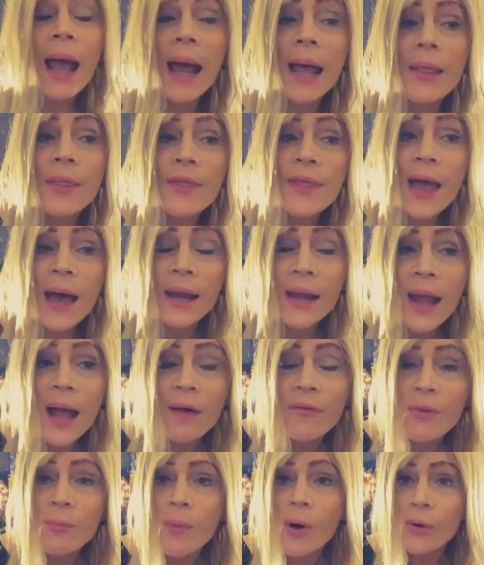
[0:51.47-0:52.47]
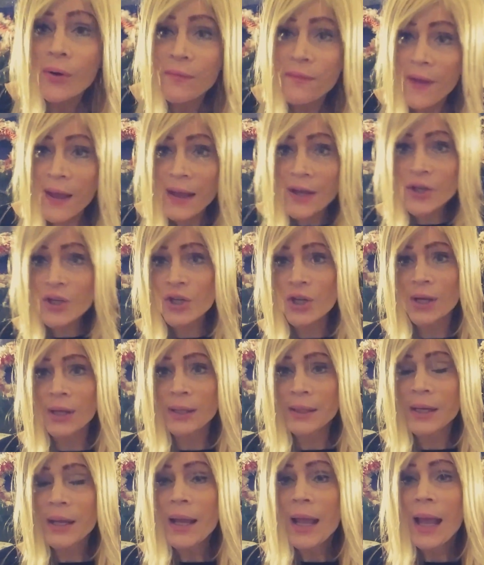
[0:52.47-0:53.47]
And then have the
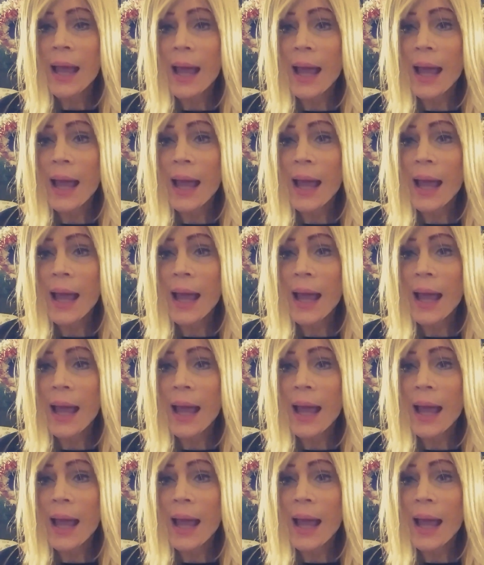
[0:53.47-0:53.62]
motivation